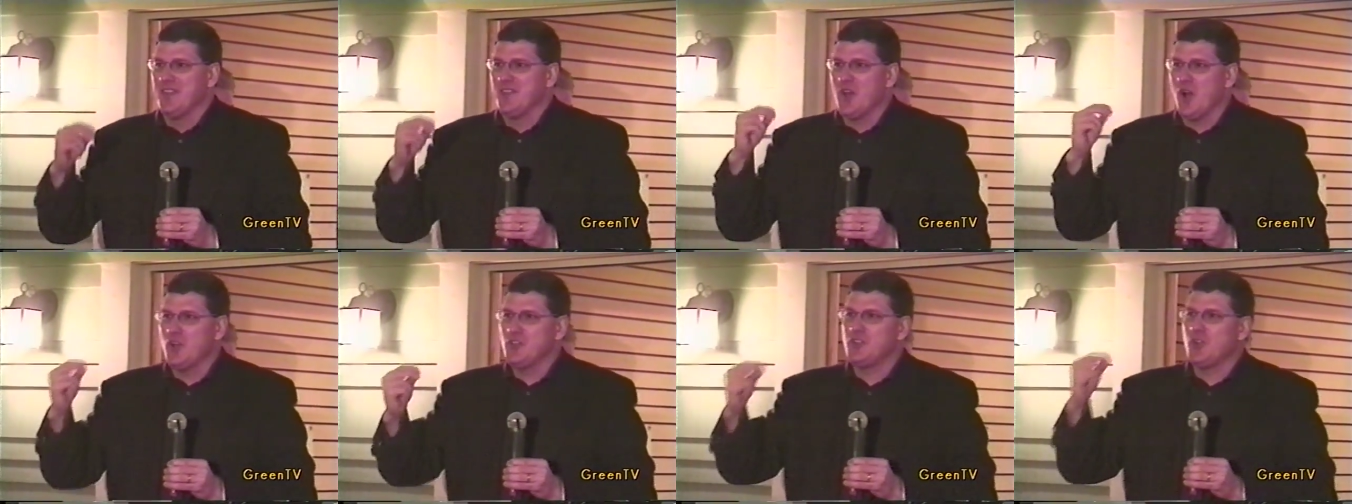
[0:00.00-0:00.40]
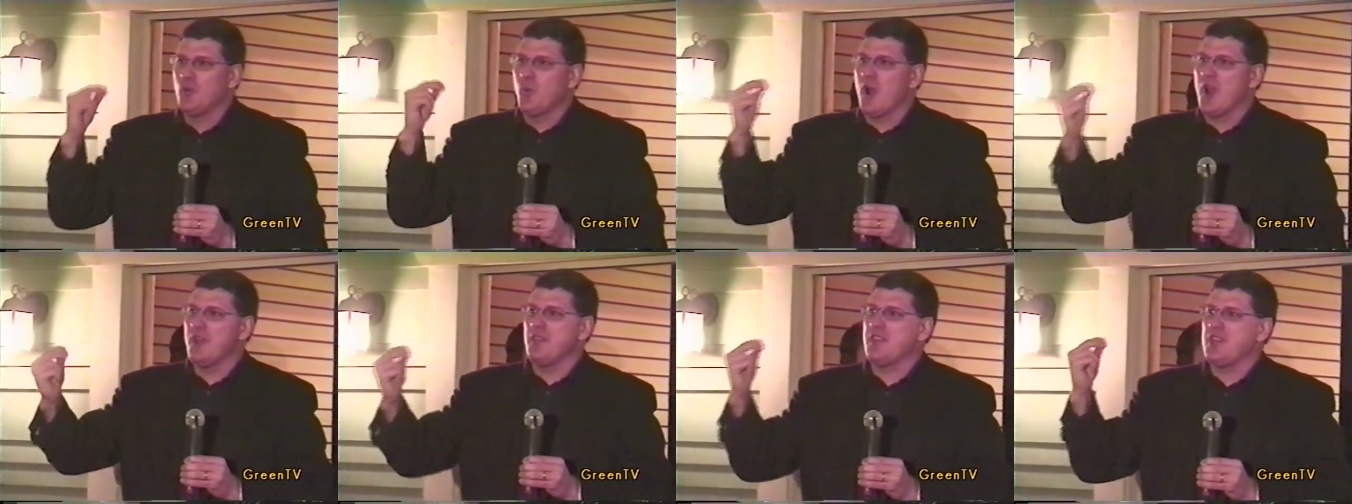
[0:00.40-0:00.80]
those who
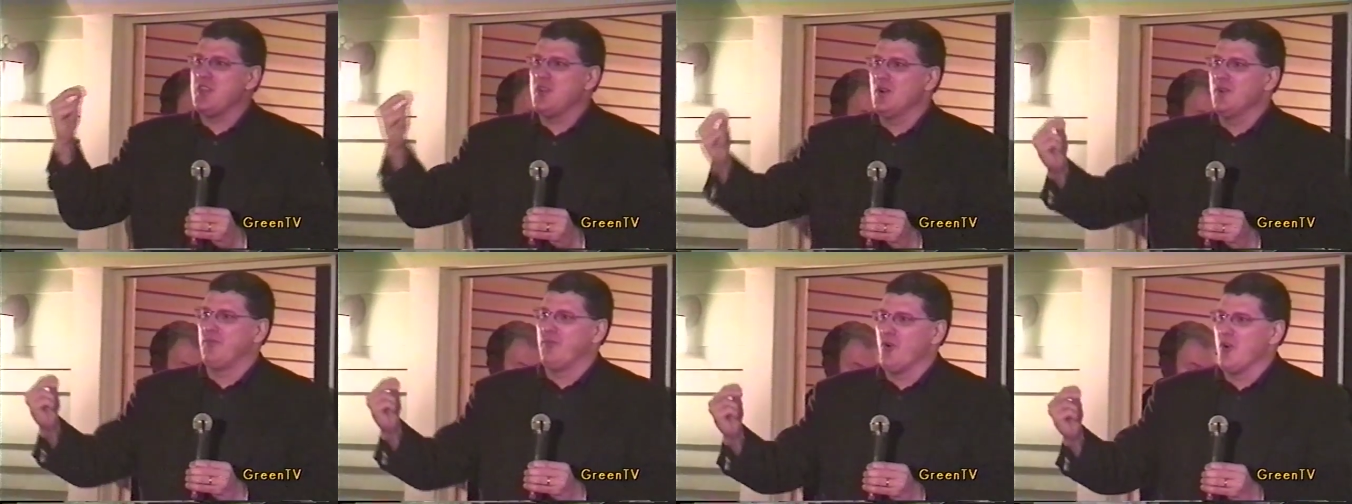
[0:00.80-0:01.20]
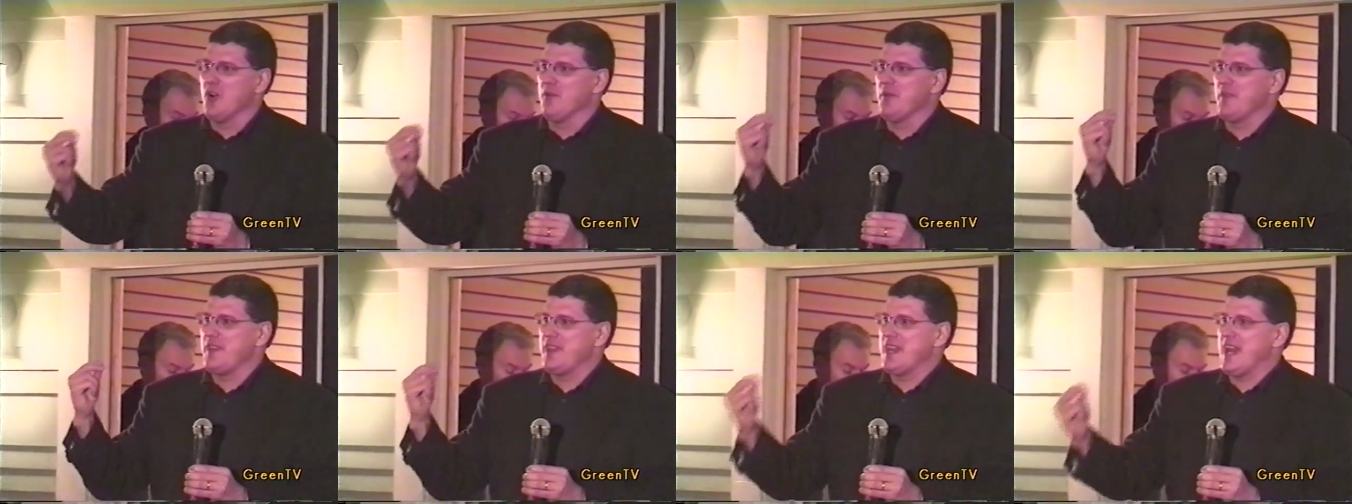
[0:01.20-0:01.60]
wear the
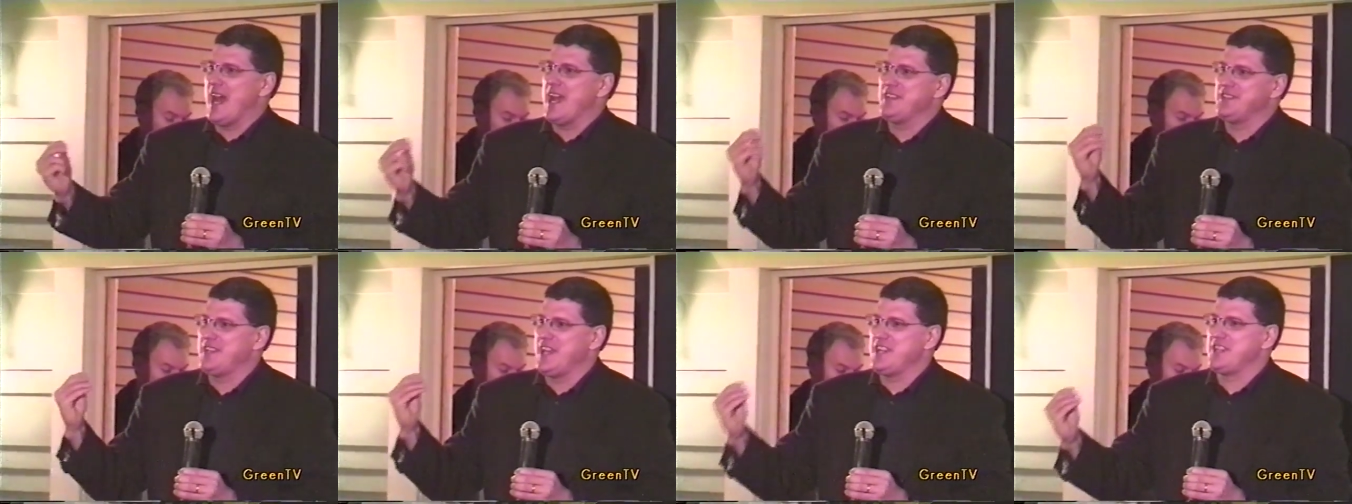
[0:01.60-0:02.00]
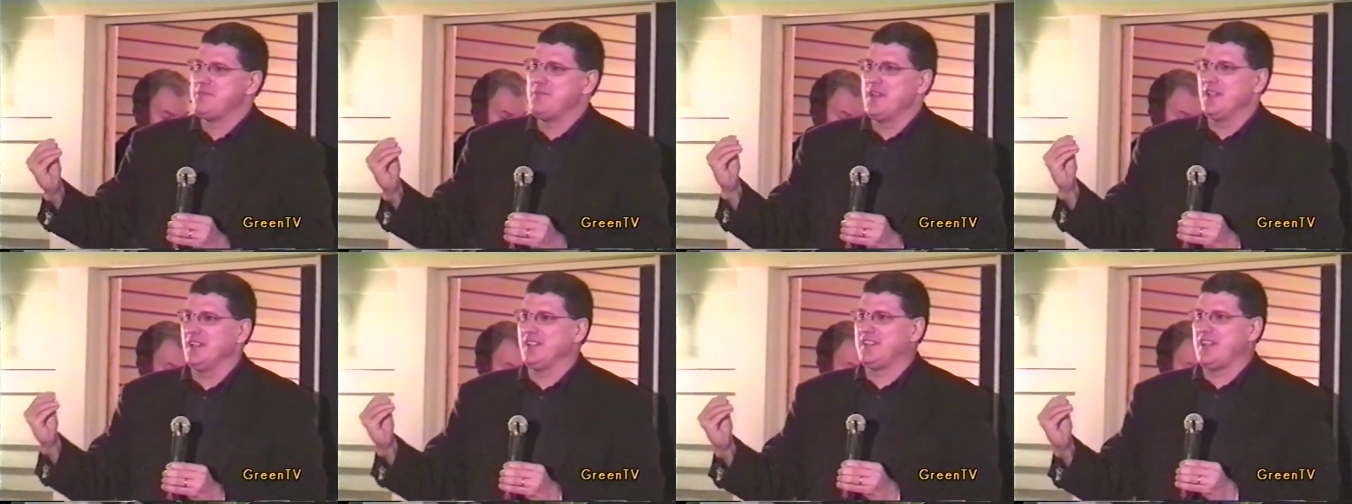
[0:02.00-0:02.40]
uniform of the United States
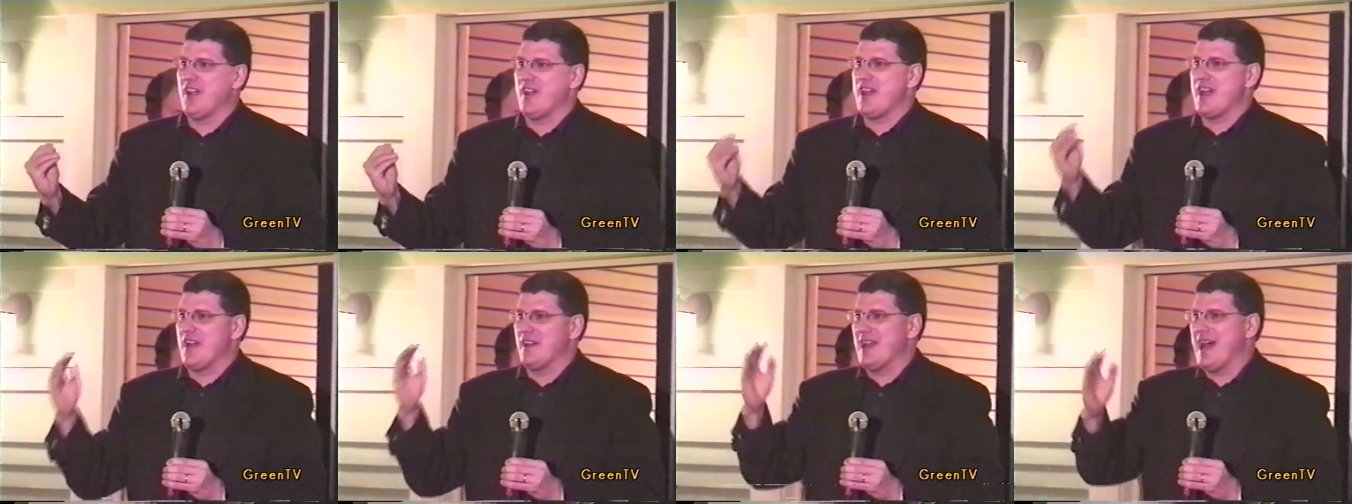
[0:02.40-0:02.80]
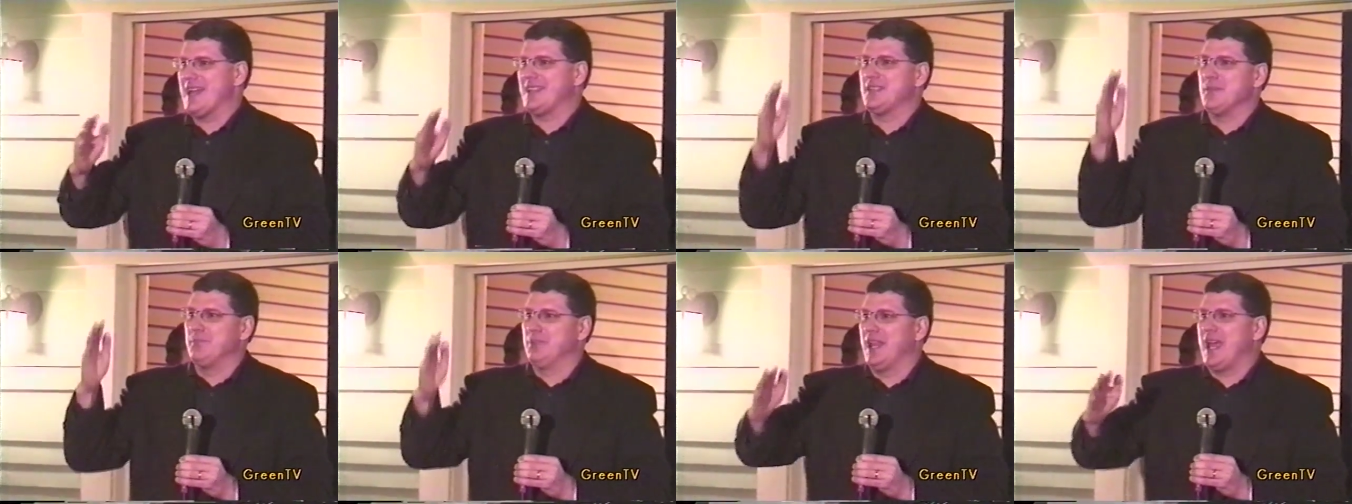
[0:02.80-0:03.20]
military are
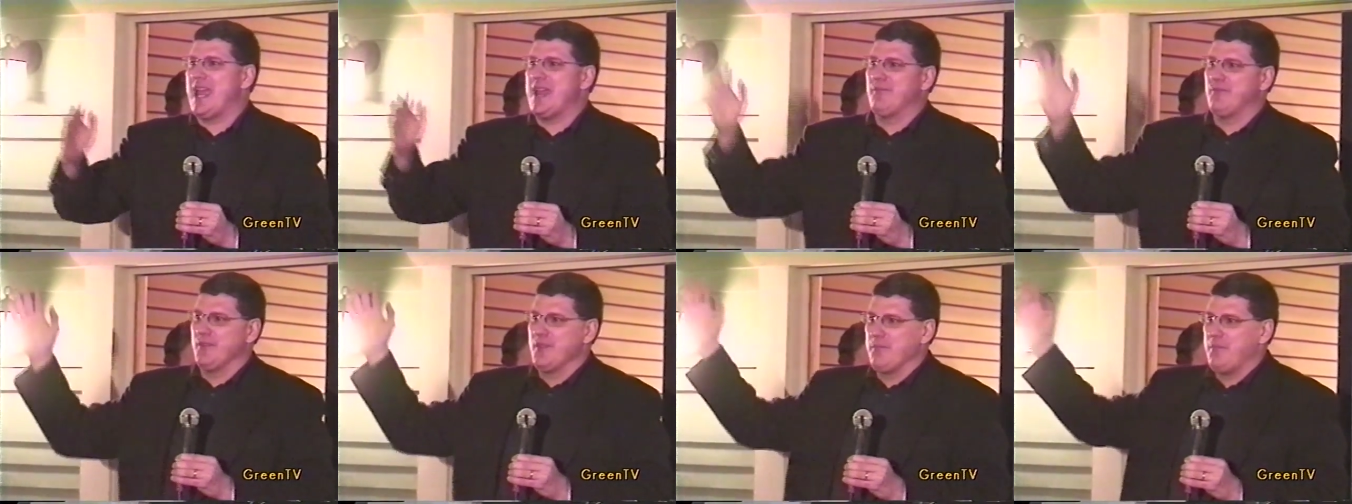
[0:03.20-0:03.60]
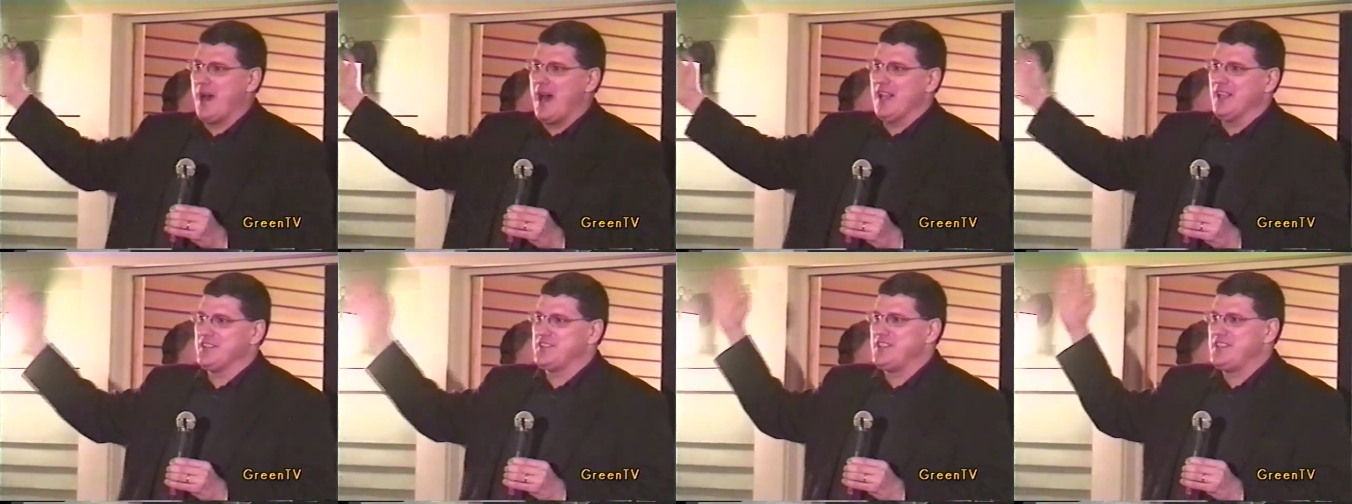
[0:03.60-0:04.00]
not to blame for the
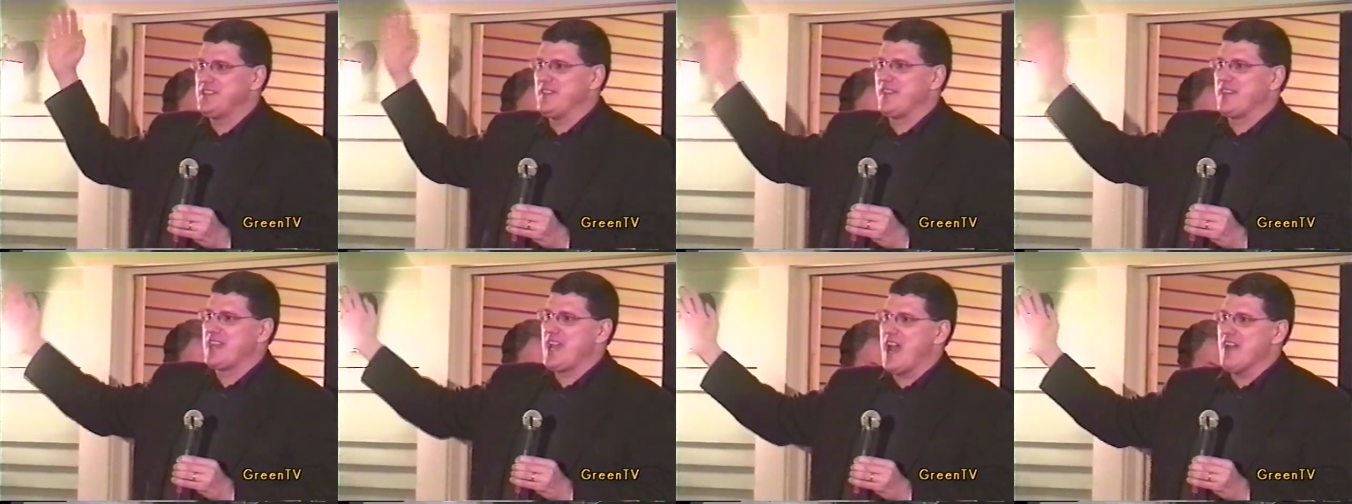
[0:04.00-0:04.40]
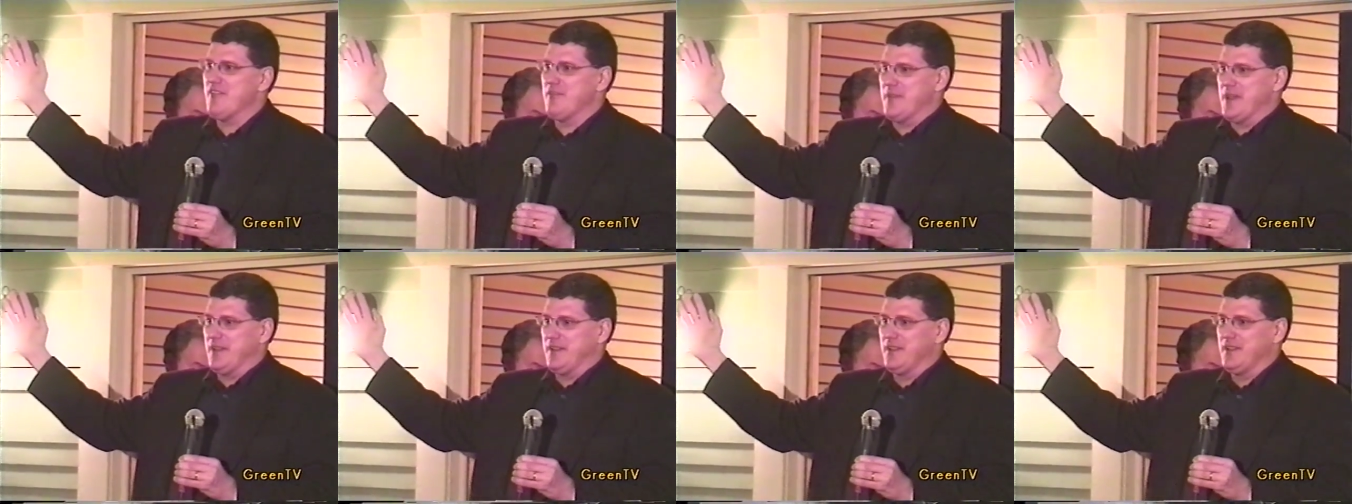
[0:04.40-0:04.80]
policies of the
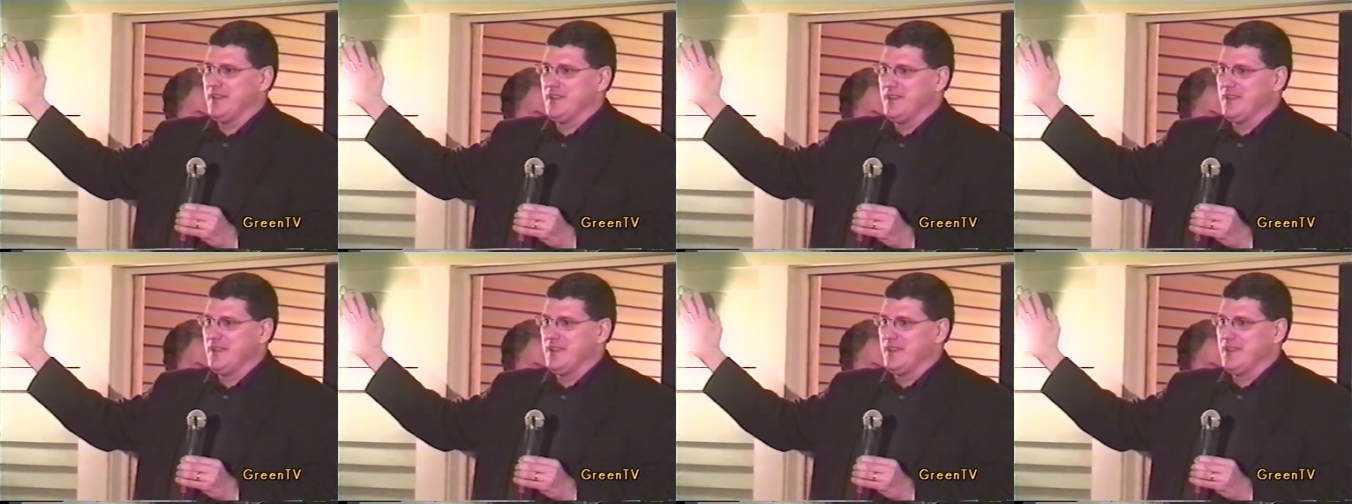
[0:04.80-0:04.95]
government.